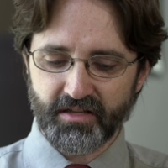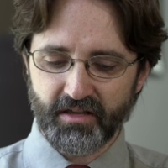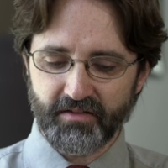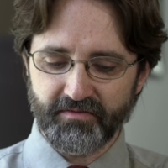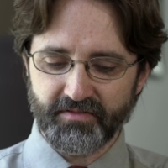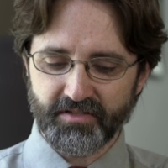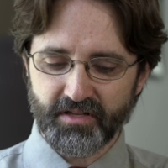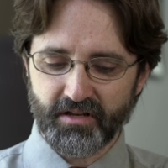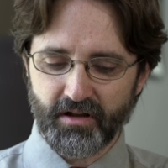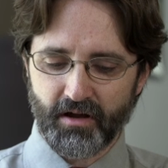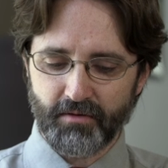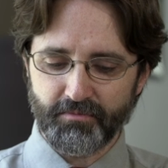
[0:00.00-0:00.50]

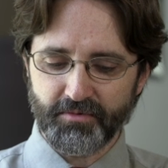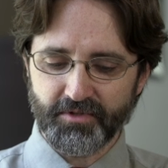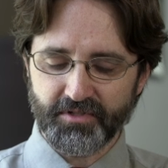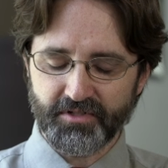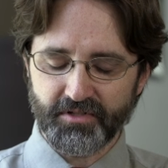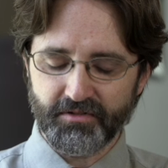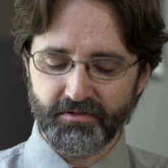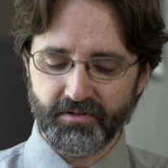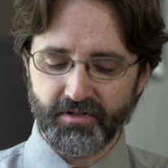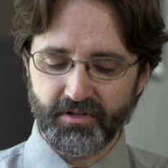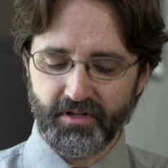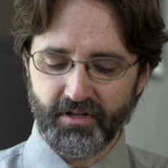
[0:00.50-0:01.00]
gives an
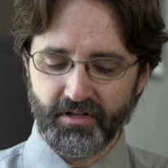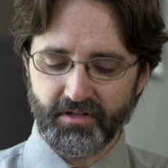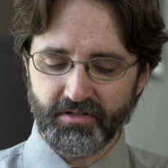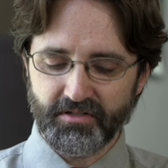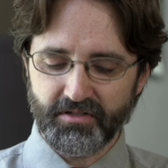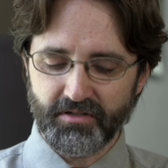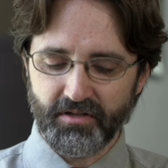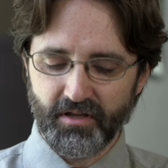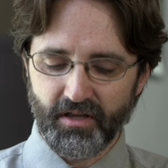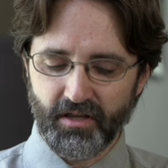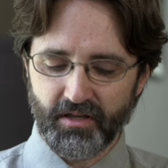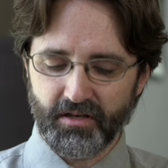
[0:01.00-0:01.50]
opportunity
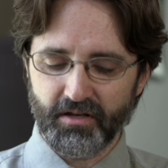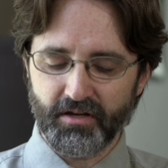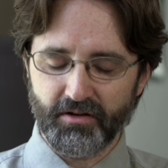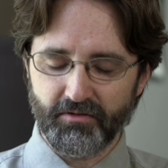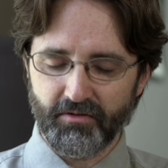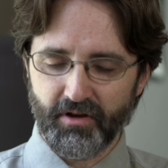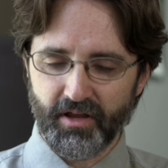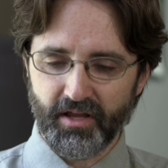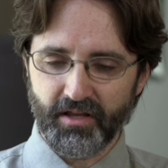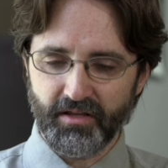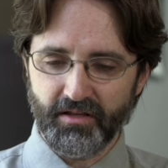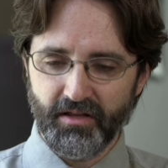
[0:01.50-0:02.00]
to
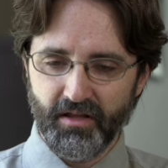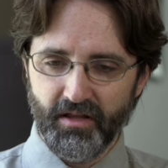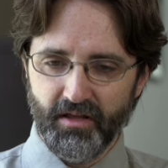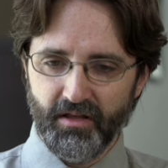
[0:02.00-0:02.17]
integrate